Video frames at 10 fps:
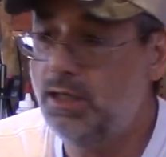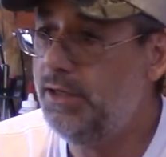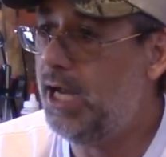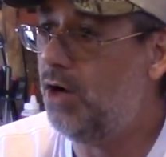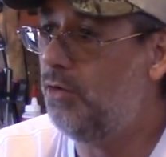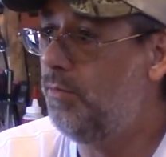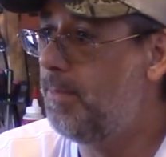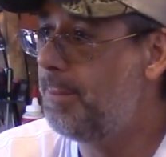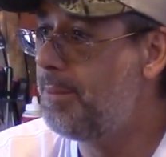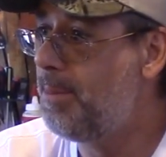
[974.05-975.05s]
Now,
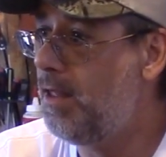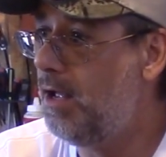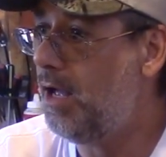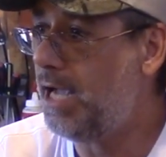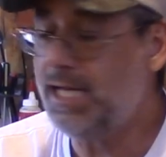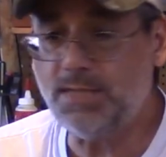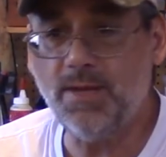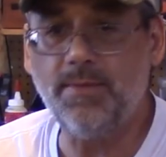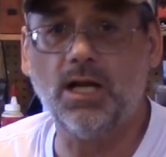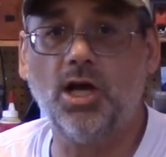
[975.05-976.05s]
I guess
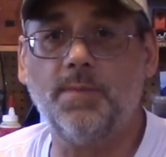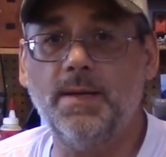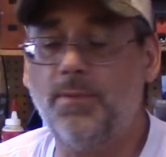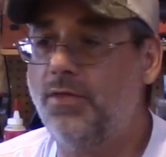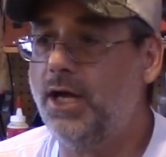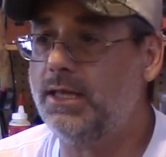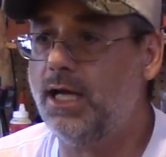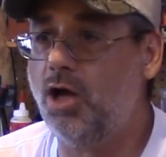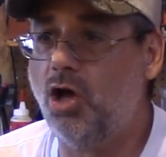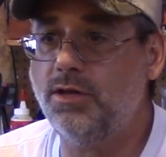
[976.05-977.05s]
maybe a lot of people thought
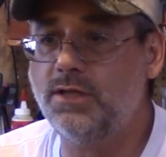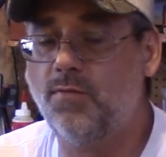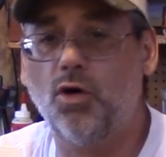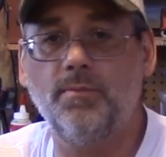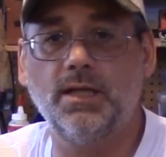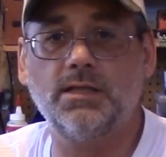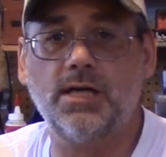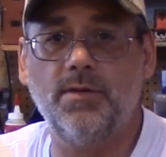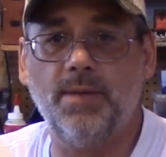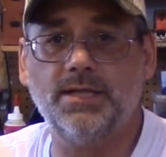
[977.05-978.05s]
that all these foreign
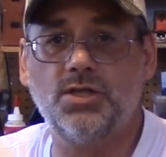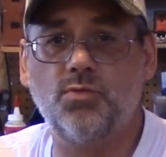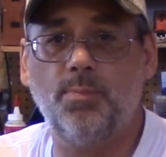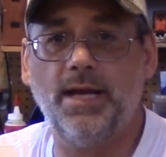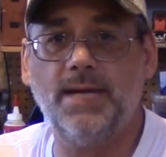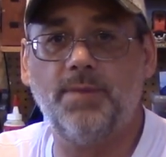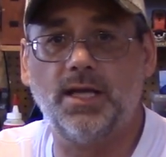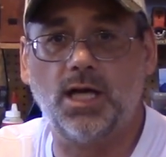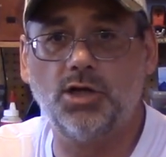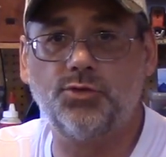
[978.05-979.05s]
military bases were paid by
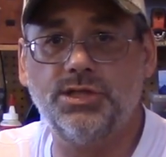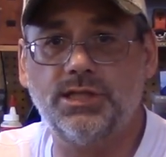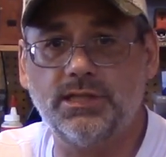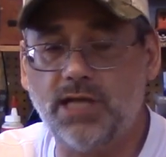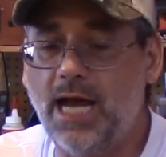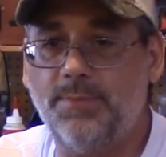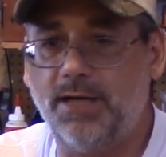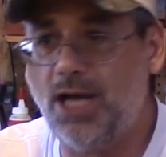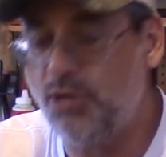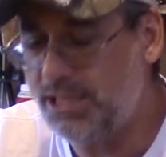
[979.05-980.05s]
the countries inside,
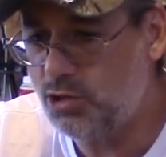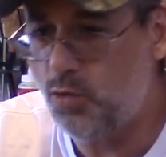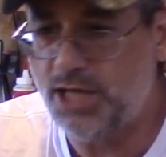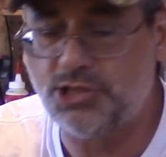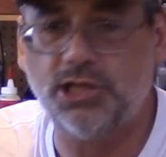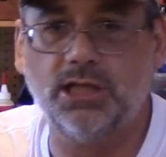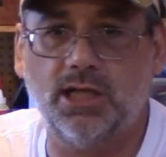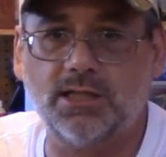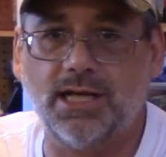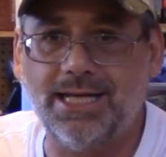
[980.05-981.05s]
but now he's questioning
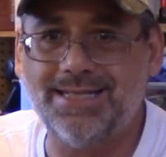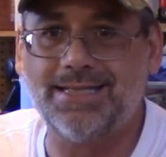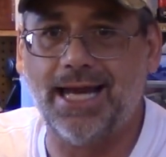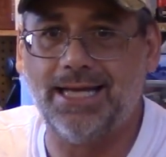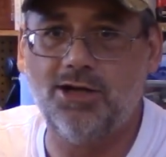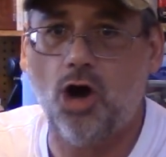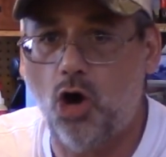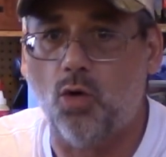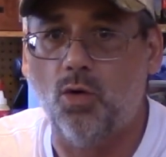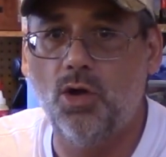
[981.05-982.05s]
this and he's saying,
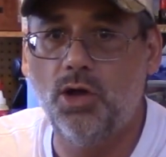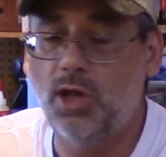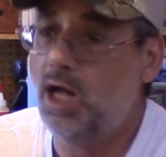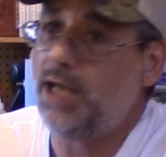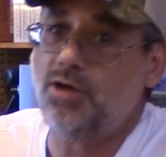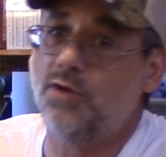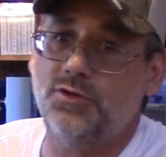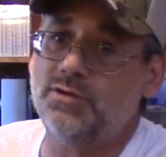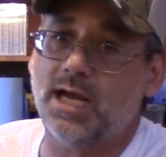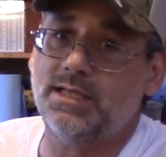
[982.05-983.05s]
no. I don't know if
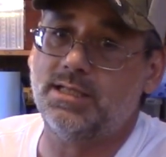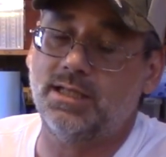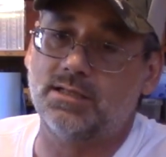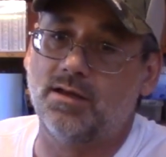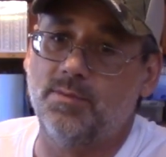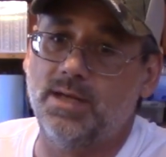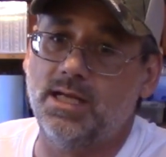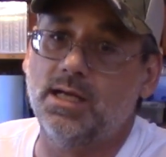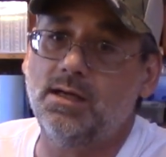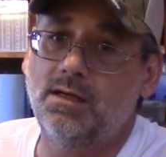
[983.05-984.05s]
you guys seen this on the
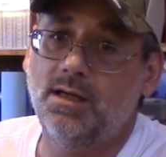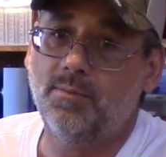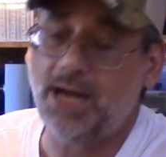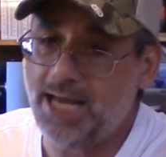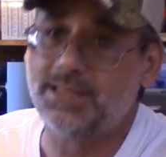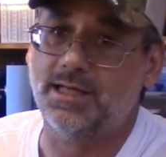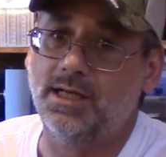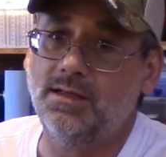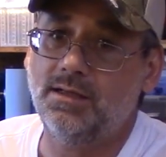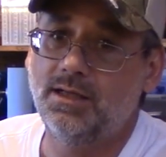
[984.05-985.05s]
media, but I seen
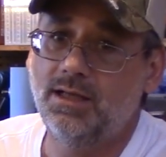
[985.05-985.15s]
it.